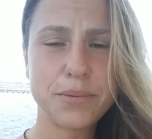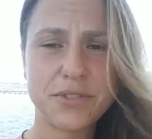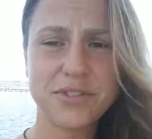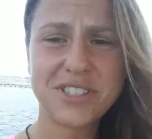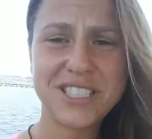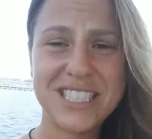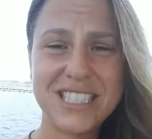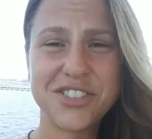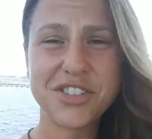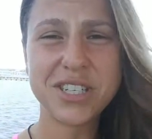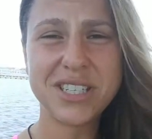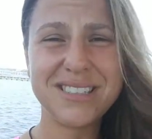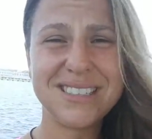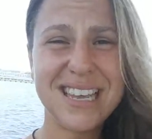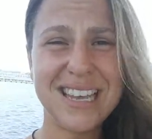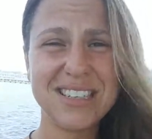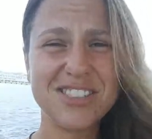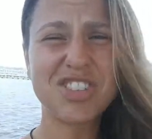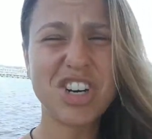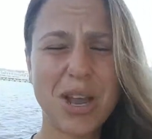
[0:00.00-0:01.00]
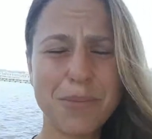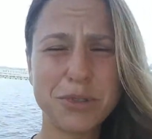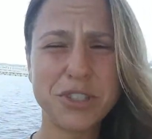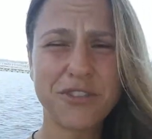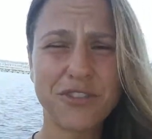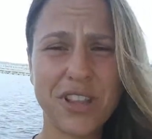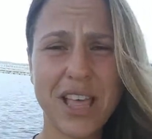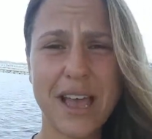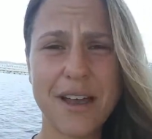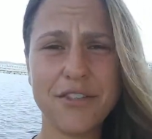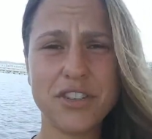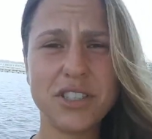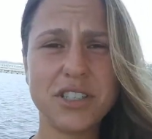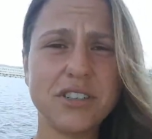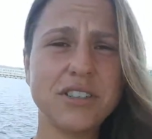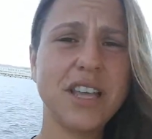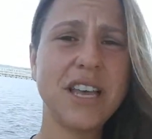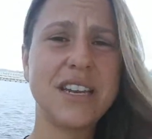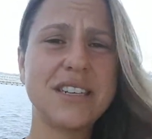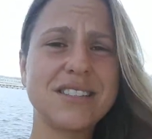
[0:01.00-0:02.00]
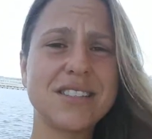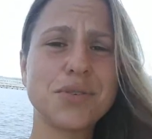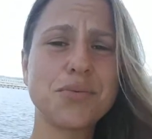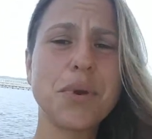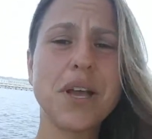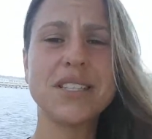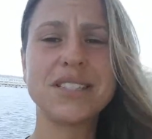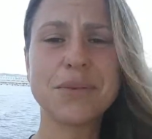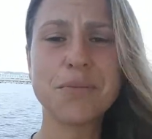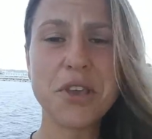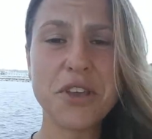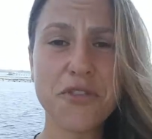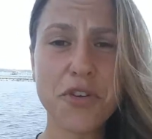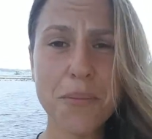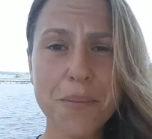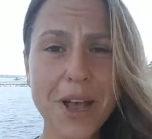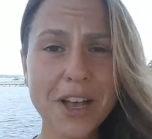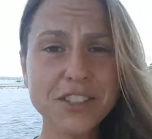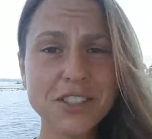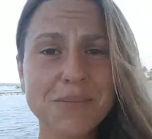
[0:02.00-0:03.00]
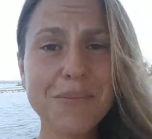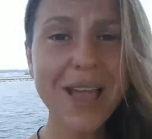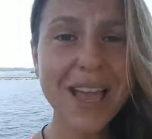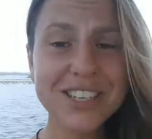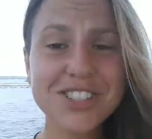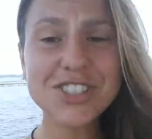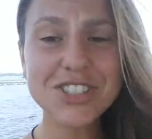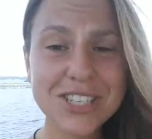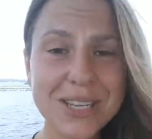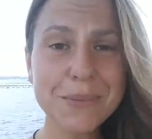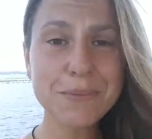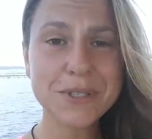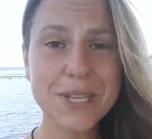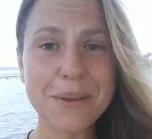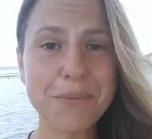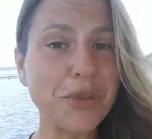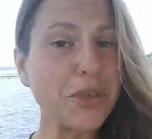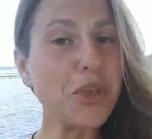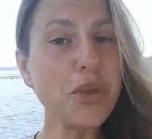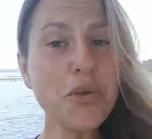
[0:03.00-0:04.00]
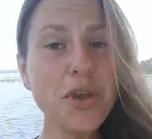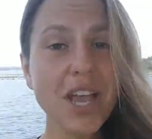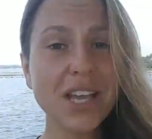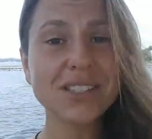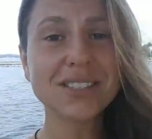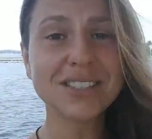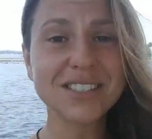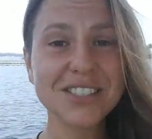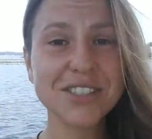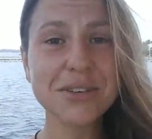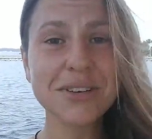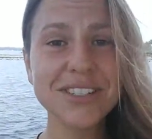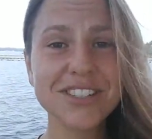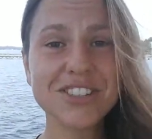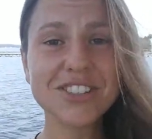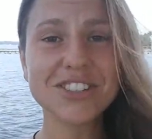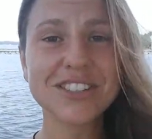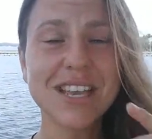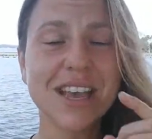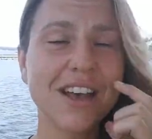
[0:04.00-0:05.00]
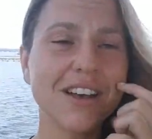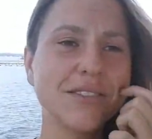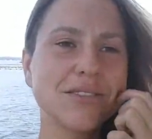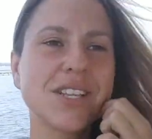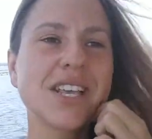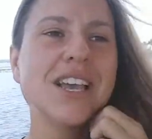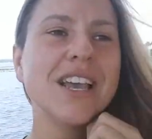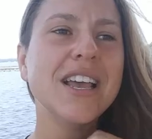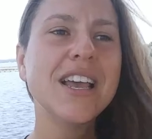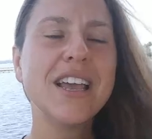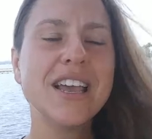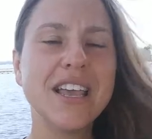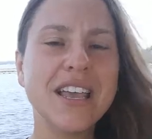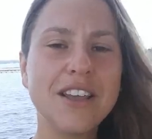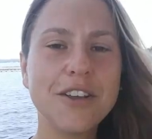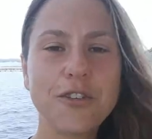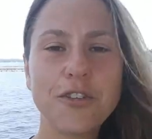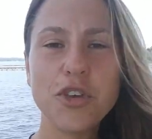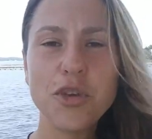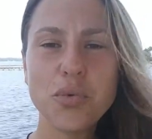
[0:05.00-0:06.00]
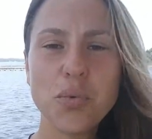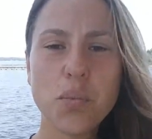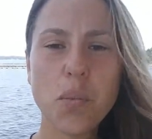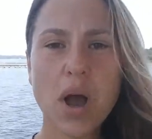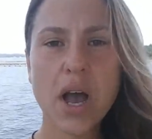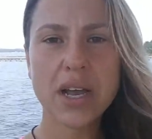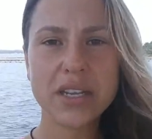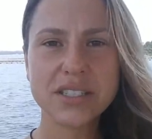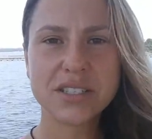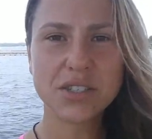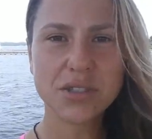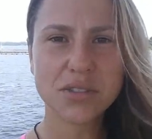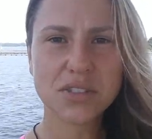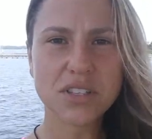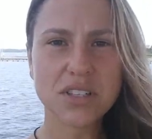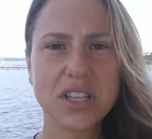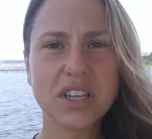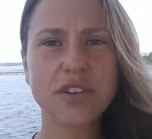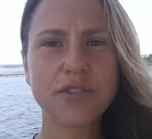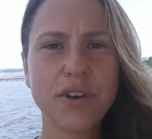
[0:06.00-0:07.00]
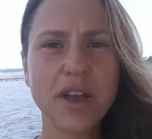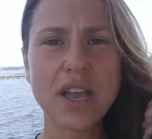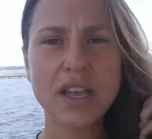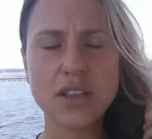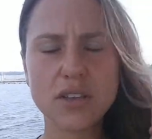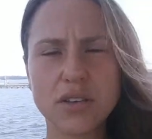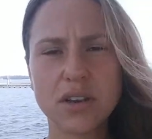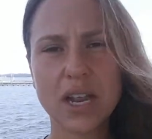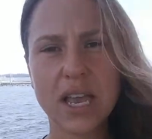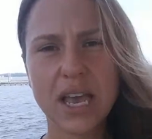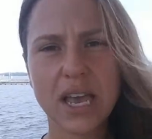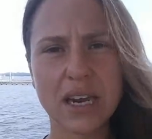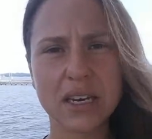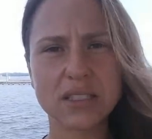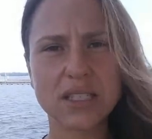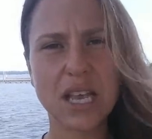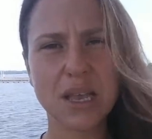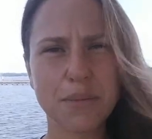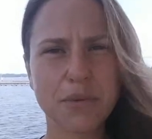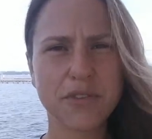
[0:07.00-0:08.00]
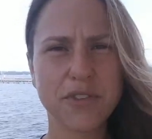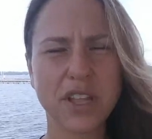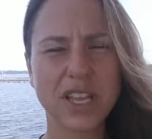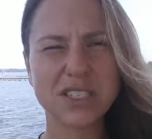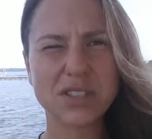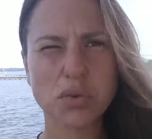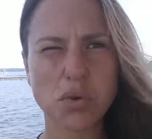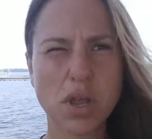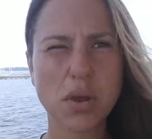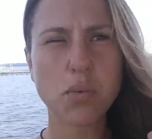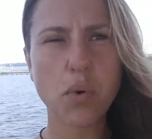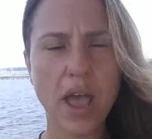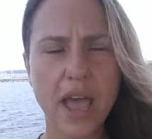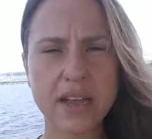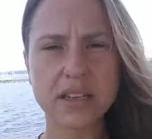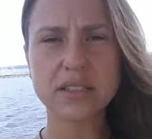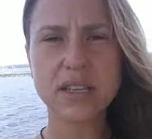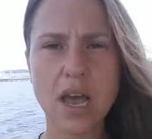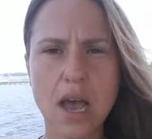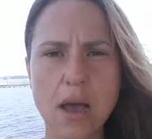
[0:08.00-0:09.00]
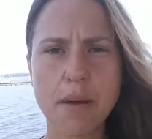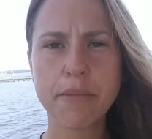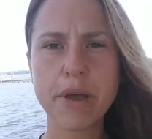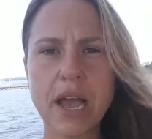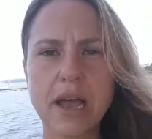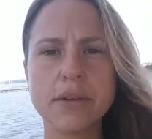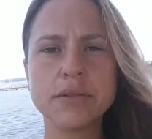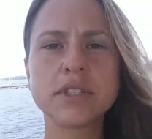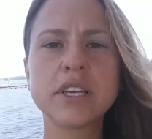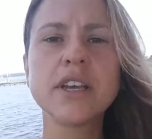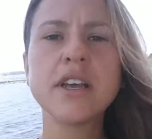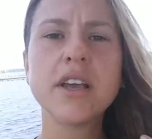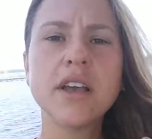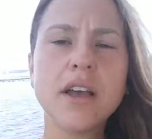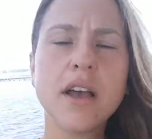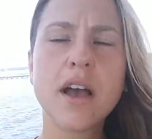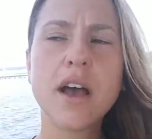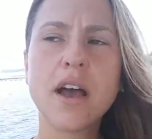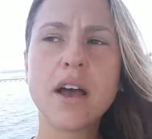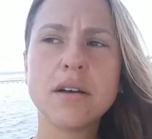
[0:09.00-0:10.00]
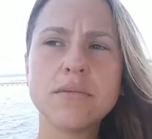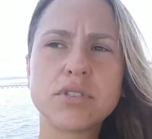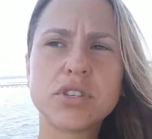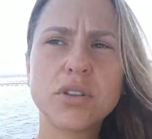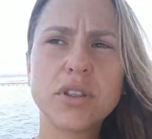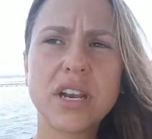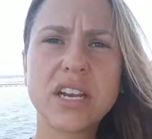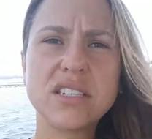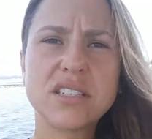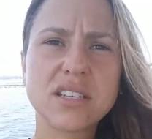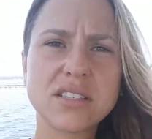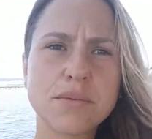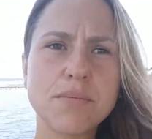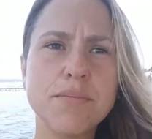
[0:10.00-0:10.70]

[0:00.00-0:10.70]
of tea tree, ten drops of lavender. That is the recipe for Mel's magic dip dip. You guys can do it yourselves. If you want to solidify it, you can add a type of like soy wax compound um, so that it doesn't